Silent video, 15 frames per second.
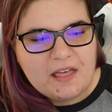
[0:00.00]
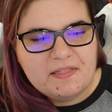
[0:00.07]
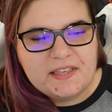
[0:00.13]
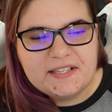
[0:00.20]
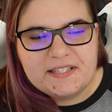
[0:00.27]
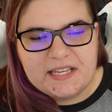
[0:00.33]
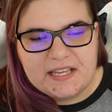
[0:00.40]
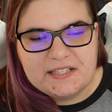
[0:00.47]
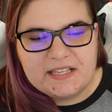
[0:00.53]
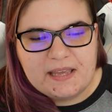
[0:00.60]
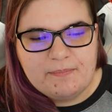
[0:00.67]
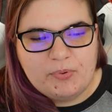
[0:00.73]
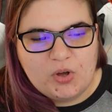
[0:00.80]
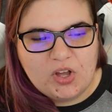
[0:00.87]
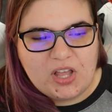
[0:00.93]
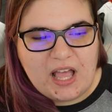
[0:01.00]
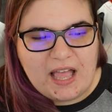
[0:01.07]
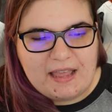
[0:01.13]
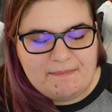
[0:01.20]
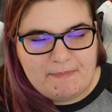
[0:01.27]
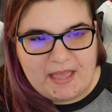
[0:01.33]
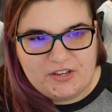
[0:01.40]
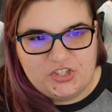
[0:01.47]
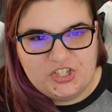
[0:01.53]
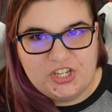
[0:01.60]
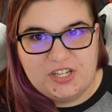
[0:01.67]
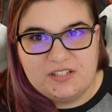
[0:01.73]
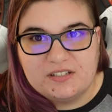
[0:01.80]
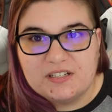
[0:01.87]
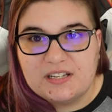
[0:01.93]
This is a book I
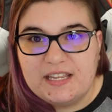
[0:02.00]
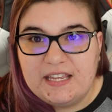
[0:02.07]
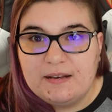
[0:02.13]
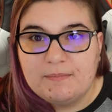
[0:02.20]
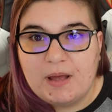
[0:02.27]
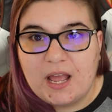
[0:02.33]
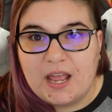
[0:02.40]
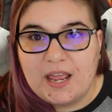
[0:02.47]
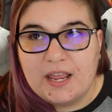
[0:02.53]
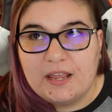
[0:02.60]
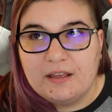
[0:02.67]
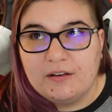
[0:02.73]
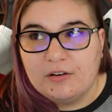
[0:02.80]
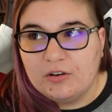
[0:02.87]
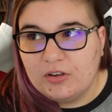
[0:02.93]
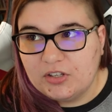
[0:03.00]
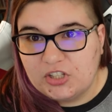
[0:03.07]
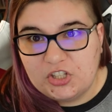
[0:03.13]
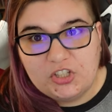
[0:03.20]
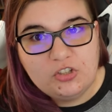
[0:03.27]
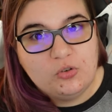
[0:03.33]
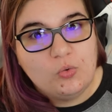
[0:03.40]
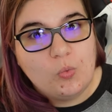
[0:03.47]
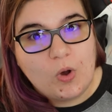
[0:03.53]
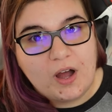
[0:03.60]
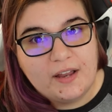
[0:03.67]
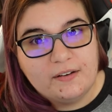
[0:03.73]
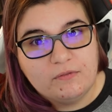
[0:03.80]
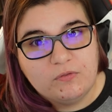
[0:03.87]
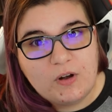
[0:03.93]
mentioned in my
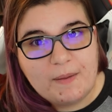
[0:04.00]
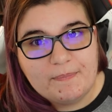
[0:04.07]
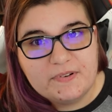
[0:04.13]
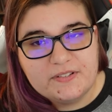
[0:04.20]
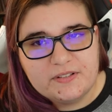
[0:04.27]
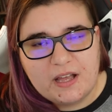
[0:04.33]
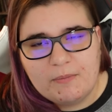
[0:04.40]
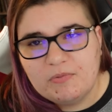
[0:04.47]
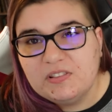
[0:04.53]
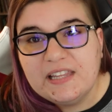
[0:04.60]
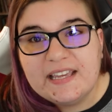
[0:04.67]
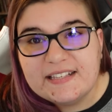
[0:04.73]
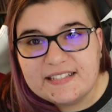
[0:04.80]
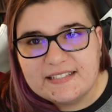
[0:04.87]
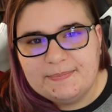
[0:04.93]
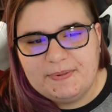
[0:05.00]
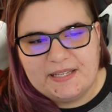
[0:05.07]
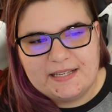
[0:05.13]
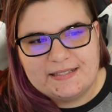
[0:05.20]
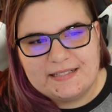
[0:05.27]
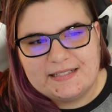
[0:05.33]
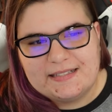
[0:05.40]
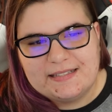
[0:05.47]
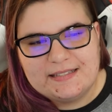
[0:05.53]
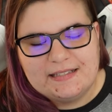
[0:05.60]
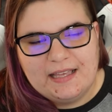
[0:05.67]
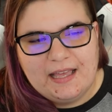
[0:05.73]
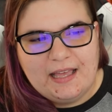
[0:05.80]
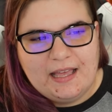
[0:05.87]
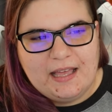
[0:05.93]
Q1 list because
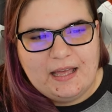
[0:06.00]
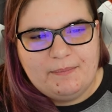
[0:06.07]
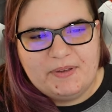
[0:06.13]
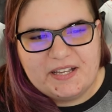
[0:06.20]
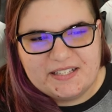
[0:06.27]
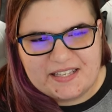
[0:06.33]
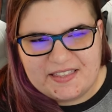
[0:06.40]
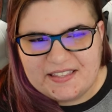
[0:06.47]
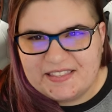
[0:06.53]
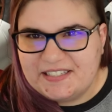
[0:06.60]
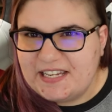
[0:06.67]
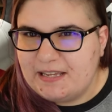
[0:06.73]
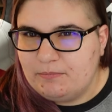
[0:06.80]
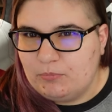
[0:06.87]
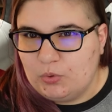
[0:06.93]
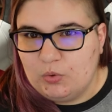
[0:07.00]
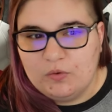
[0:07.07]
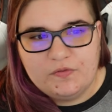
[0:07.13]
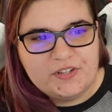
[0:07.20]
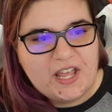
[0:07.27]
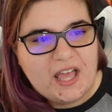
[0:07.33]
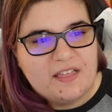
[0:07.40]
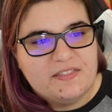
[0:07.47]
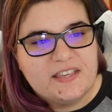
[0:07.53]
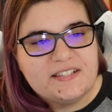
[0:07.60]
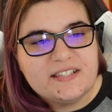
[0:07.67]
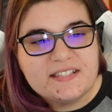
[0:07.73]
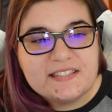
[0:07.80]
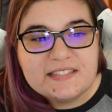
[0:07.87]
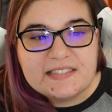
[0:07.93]
I think the date moved.
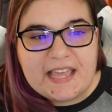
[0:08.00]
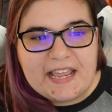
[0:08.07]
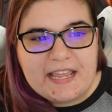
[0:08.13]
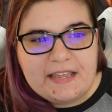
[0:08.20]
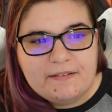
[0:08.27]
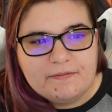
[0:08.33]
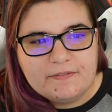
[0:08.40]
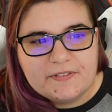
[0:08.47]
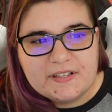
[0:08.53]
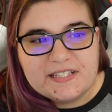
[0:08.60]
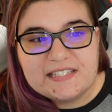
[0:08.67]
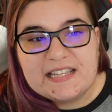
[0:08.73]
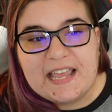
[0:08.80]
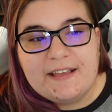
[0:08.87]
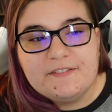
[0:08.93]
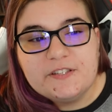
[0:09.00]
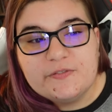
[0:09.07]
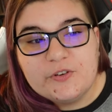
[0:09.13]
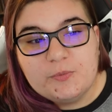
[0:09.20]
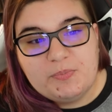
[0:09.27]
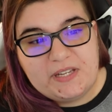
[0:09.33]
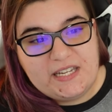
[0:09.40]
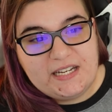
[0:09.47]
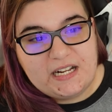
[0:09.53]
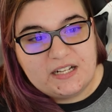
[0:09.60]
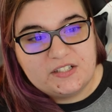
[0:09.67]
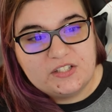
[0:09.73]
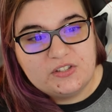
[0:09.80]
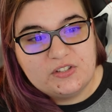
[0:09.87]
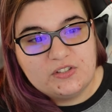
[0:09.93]
This is Slaves for
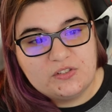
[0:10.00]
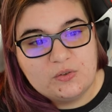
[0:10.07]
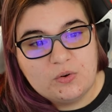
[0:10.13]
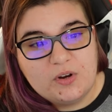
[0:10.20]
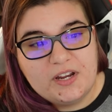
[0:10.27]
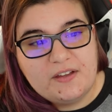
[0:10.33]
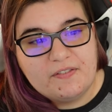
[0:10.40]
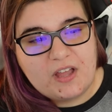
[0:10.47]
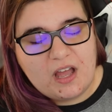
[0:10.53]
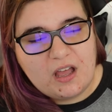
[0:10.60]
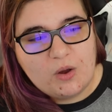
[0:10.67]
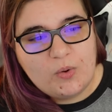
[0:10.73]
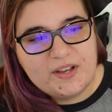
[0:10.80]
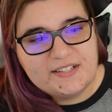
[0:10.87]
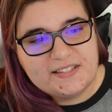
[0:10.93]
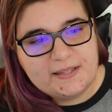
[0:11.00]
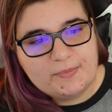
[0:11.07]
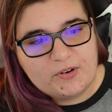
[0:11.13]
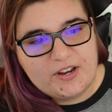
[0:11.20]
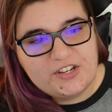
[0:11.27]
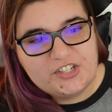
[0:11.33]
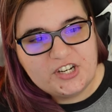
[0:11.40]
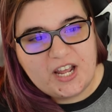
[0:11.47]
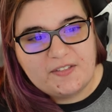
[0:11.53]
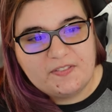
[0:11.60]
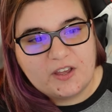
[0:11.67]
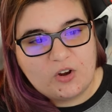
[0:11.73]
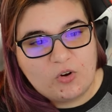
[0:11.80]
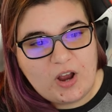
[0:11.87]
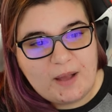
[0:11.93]
Peanuts, The Story of Conquest, Liberation, and
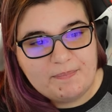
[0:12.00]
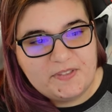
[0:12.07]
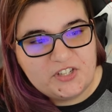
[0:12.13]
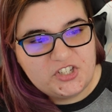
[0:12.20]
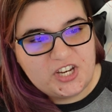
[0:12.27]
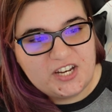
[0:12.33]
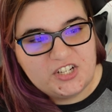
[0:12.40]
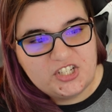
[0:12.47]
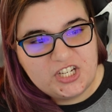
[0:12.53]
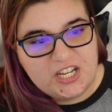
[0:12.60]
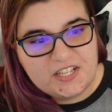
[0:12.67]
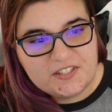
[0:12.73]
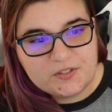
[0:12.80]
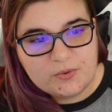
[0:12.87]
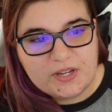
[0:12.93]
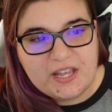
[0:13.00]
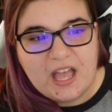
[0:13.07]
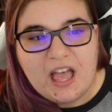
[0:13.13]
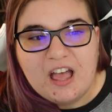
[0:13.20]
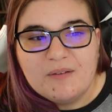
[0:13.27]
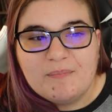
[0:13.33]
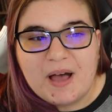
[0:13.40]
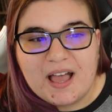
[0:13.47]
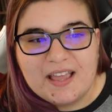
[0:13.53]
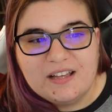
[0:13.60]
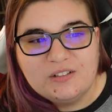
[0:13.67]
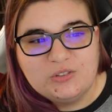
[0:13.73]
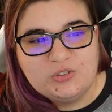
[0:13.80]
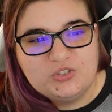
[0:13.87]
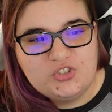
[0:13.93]
the Crop That Changed History
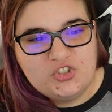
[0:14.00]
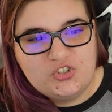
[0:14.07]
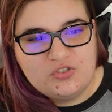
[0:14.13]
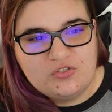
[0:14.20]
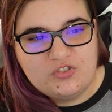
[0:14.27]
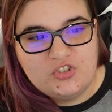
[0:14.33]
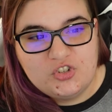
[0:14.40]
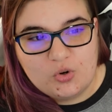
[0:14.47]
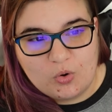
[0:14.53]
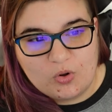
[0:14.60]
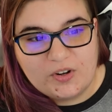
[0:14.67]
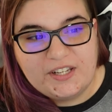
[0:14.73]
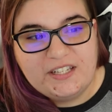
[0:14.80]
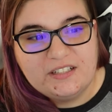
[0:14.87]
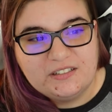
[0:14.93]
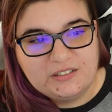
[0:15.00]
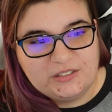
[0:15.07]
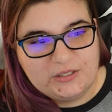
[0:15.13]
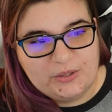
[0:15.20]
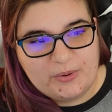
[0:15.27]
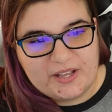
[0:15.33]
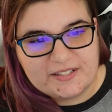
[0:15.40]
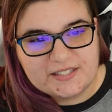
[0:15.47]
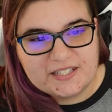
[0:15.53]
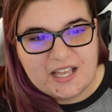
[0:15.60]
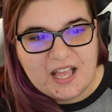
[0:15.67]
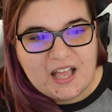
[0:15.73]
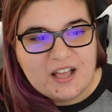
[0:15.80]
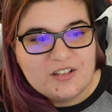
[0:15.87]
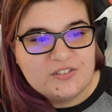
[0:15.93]
by Jory Lewis.
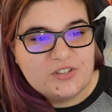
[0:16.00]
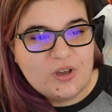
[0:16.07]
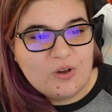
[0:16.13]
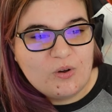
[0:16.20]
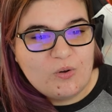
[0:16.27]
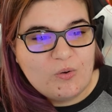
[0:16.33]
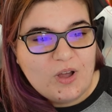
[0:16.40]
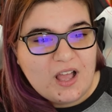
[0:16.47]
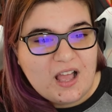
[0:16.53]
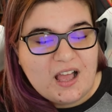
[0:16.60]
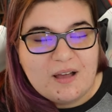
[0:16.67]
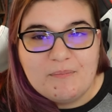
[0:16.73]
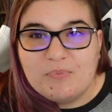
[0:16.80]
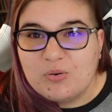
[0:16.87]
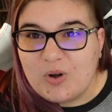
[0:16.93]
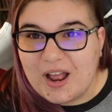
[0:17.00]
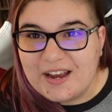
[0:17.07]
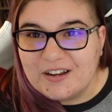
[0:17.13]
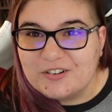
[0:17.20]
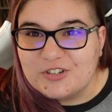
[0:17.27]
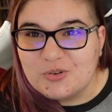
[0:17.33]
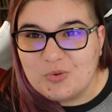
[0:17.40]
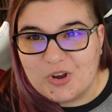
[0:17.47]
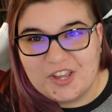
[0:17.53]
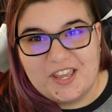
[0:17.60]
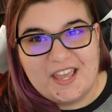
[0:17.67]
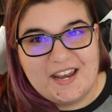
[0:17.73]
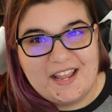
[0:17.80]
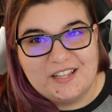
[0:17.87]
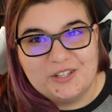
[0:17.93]
So prior to
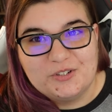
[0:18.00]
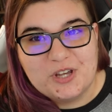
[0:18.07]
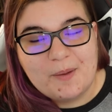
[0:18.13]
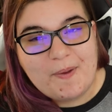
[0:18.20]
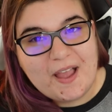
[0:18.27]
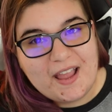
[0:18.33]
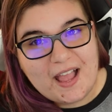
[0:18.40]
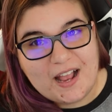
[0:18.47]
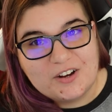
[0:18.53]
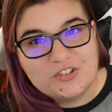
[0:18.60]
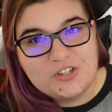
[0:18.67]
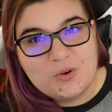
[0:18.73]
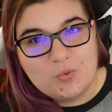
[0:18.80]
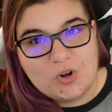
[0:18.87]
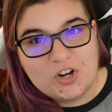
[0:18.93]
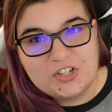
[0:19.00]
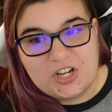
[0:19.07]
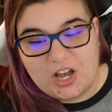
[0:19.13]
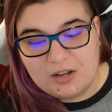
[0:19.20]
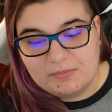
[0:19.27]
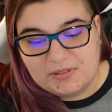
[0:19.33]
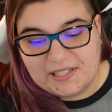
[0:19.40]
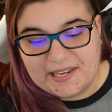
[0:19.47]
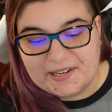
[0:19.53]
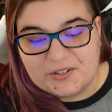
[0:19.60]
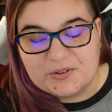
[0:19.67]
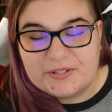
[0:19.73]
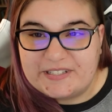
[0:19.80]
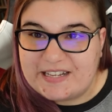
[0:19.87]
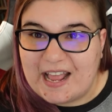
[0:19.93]
working at Halo Top, I actually worked on
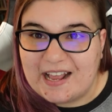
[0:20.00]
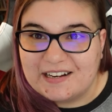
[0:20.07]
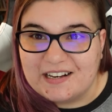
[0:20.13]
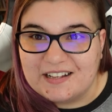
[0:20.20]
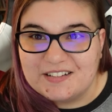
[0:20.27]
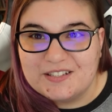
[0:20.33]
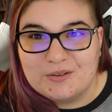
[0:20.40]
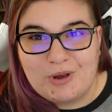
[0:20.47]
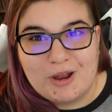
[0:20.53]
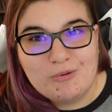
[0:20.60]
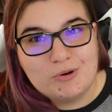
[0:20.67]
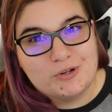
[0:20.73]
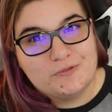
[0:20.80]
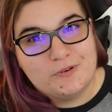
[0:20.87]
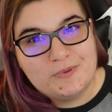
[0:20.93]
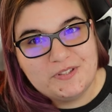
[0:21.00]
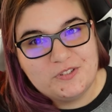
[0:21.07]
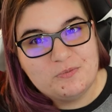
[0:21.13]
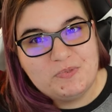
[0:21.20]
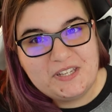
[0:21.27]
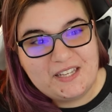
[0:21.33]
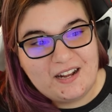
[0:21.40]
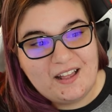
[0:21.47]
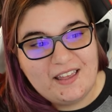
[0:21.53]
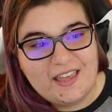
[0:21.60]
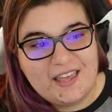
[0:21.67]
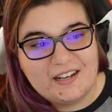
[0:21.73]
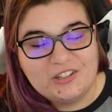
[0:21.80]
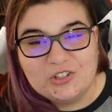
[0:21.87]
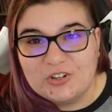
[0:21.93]
Planters Snack Nuts. So I worked for Mr. Peanut
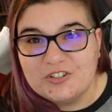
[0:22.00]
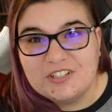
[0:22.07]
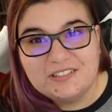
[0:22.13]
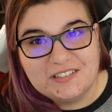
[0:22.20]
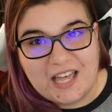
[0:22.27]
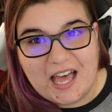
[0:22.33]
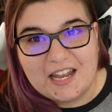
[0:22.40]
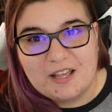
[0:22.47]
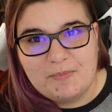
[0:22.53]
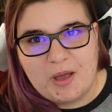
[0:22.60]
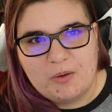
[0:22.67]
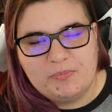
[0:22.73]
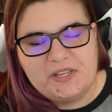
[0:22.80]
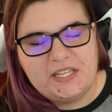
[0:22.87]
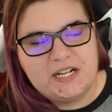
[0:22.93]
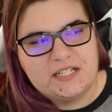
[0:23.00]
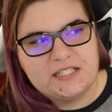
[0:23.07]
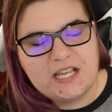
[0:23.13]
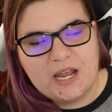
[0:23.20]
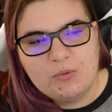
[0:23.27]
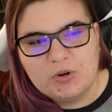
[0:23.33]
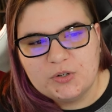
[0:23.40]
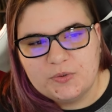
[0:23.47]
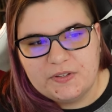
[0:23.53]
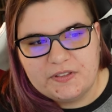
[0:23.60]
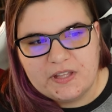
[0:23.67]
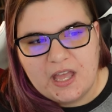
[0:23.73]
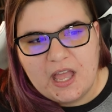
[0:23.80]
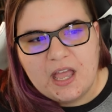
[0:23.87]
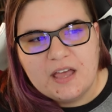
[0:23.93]
and learned a lot about peanuts. I worked
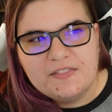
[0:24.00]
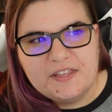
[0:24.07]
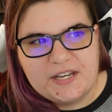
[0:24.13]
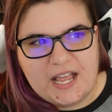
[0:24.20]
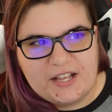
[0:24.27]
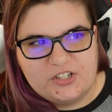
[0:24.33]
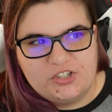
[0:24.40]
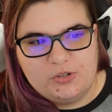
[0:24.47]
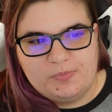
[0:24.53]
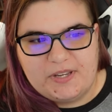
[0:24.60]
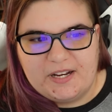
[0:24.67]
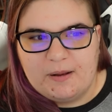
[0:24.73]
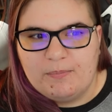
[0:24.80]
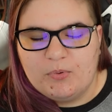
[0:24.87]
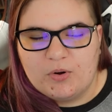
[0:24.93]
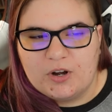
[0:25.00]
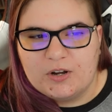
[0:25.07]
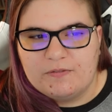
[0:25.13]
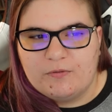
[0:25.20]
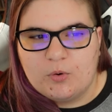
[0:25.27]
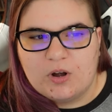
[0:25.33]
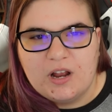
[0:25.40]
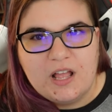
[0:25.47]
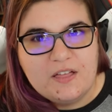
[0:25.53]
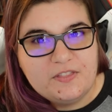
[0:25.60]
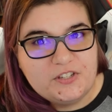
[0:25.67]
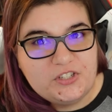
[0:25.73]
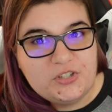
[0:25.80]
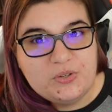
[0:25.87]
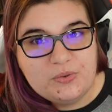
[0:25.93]
with the National Peanut Board for
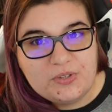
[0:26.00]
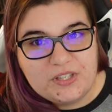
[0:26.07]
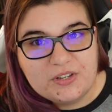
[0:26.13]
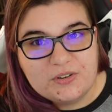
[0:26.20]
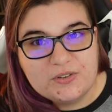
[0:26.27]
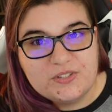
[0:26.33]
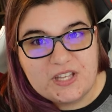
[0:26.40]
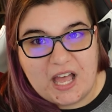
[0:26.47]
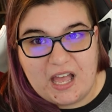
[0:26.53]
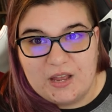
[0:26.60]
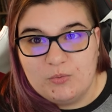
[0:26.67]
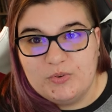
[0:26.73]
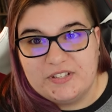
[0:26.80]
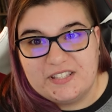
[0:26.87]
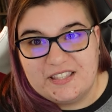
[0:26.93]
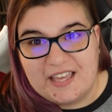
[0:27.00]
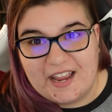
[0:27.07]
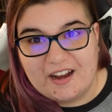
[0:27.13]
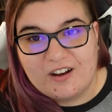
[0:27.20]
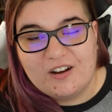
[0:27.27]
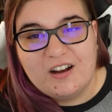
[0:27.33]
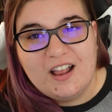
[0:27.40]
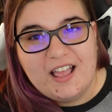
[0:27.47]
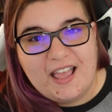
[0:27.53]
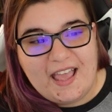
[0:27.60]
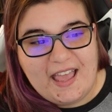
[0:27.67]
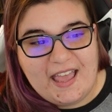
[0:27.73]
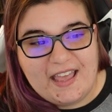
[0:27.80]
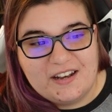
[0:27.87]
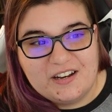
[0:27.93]
the 2 years I was there
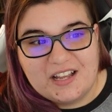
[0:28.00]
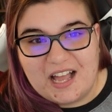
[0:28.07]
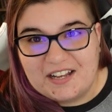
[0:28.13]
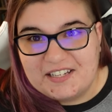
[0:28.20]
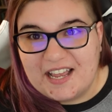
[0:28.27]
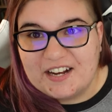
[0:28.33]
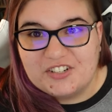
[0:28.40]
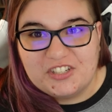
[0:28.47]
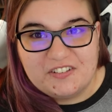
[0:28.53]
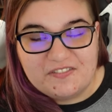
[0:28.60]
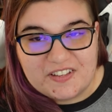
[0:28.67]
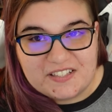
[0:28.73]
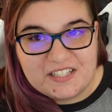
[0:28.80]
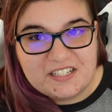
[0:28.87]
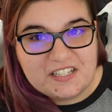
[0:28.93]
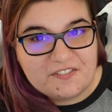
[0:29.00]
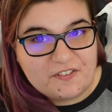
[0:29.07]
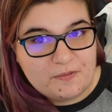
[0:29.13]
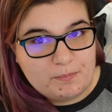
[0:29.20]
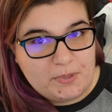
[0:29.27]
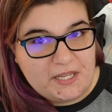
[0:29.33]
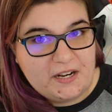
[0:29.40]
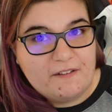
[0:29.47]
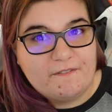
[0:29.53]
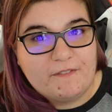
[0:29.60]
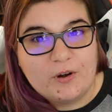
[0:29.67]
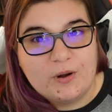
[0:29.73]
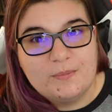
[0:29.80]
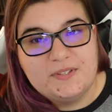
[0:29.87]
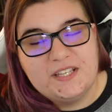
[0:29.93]
and got to actually visit different peanut
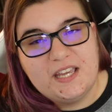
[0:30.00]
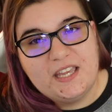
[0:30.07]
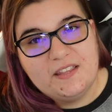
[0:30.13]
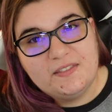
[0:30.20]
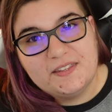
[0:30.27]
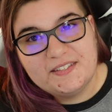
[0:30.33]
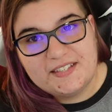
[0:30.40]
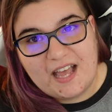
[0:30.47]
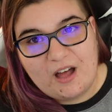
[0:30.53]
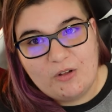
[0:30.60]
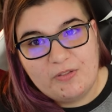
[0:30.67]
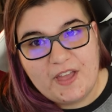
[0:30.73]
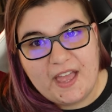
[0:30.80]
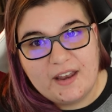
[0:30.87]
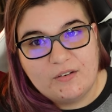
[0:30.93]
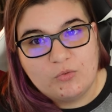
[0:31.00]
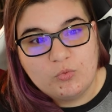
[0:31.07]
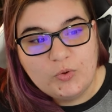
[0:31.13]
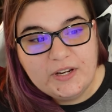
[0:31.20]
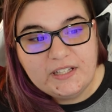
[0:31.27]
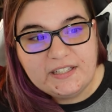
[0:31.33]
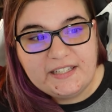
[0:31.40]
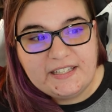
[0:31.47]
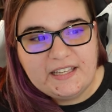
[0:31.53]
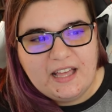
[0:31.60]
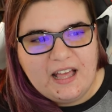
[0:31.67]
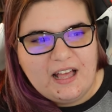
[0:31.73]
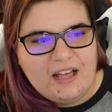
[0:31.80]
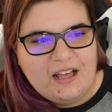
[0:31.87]
farms in the South and really